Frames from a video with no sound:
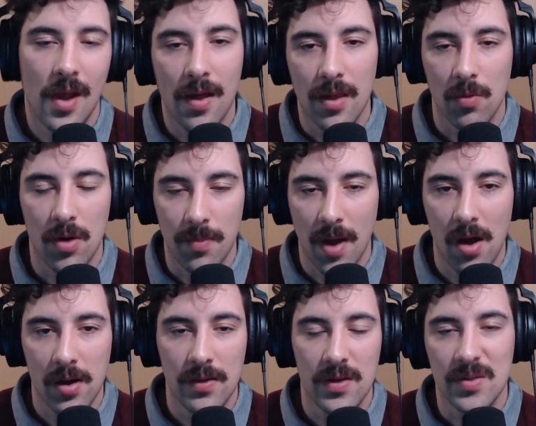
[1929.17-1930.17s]
and how they went
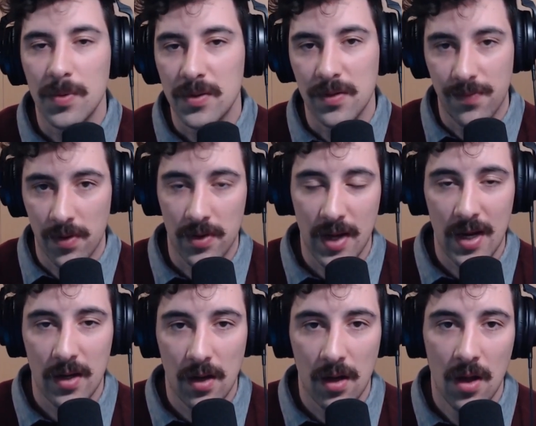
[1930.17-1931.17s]
about it, the splits of their
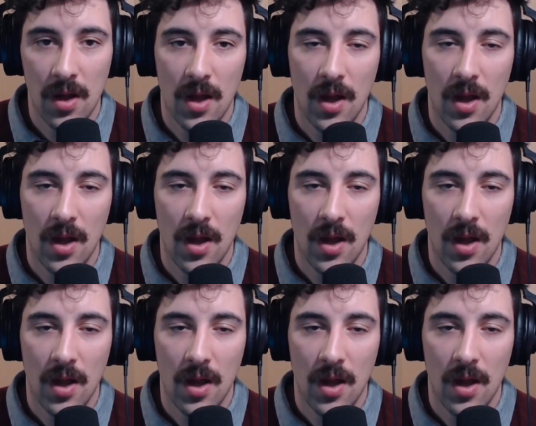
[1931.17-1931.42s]
data,